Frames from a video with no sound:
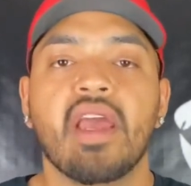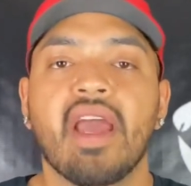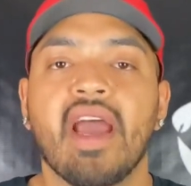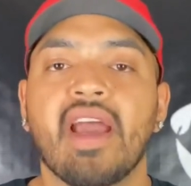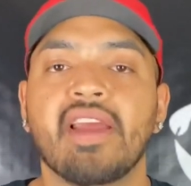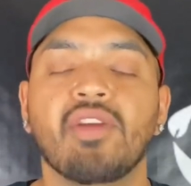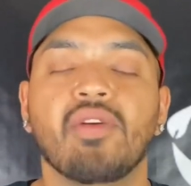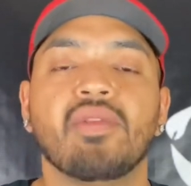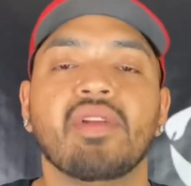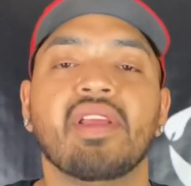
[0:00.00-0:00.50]

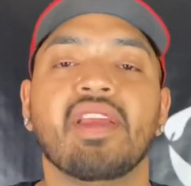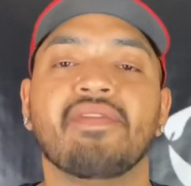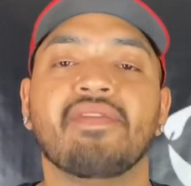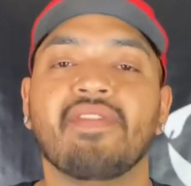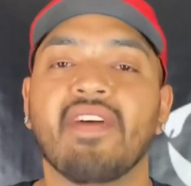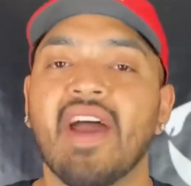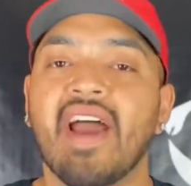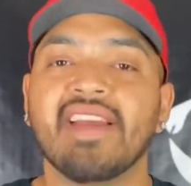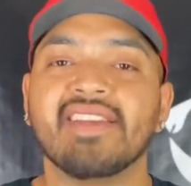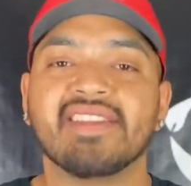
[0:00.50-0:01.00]
I don't
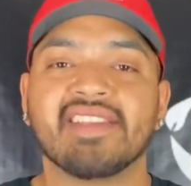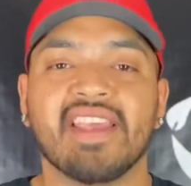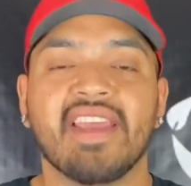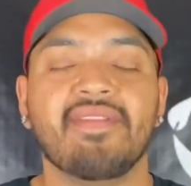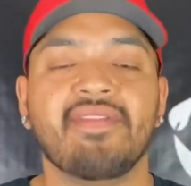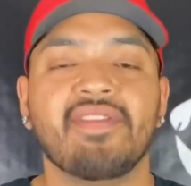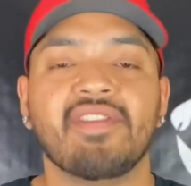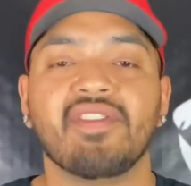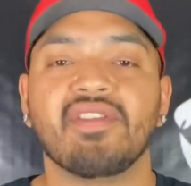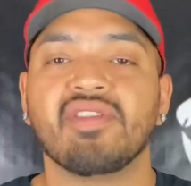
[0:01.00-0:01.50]
advise
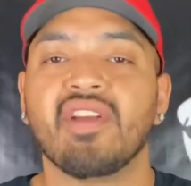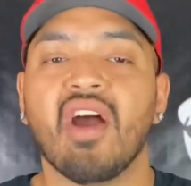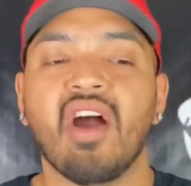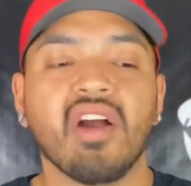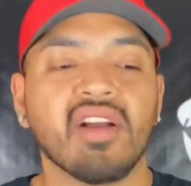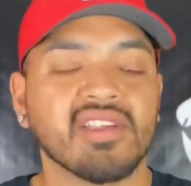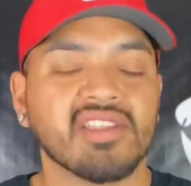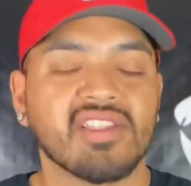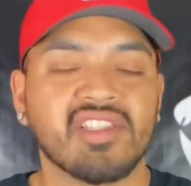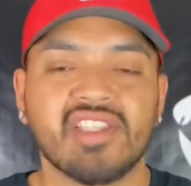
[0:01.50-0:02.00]
giving your
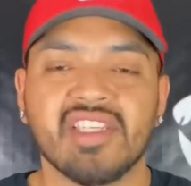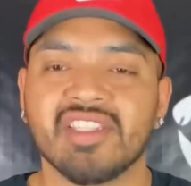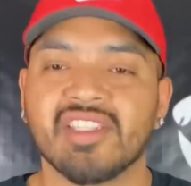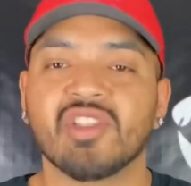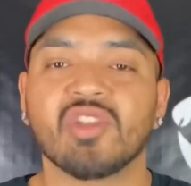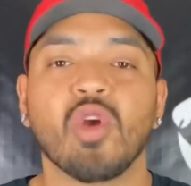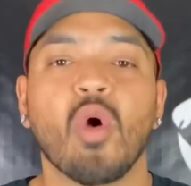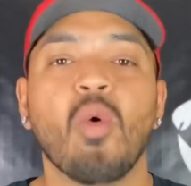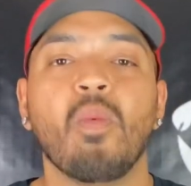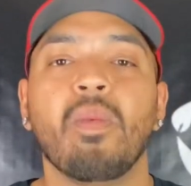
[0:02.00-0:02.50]
dog
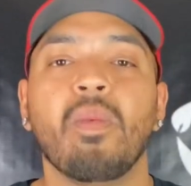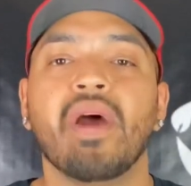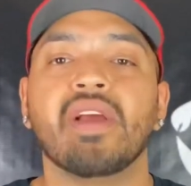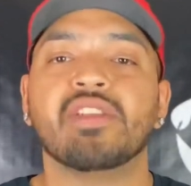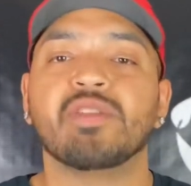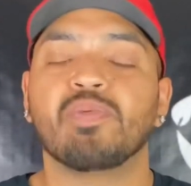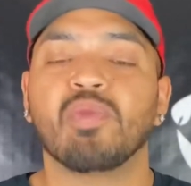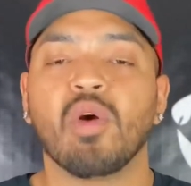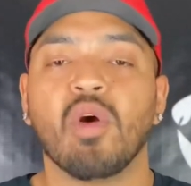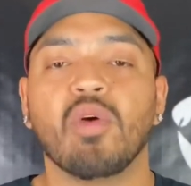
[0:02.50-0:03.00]
just so
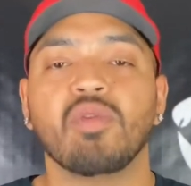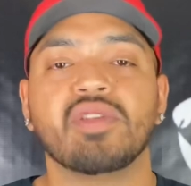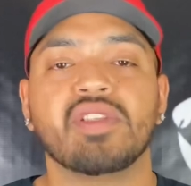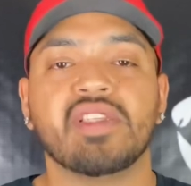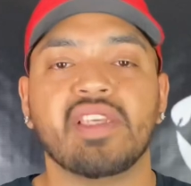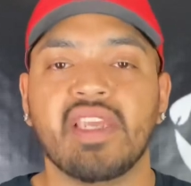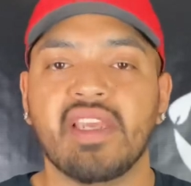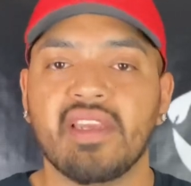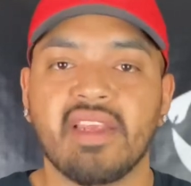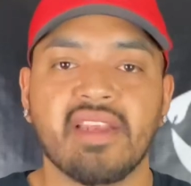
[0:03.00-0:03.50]
much
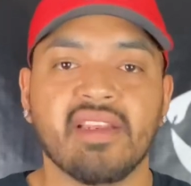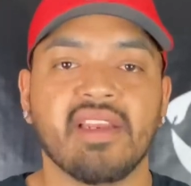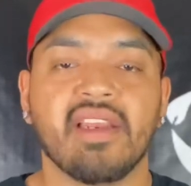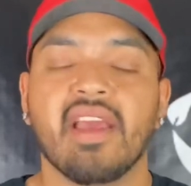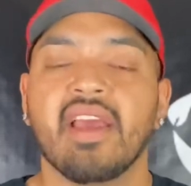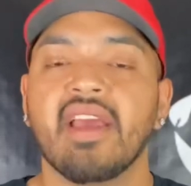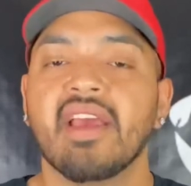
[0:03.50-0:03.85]
protein and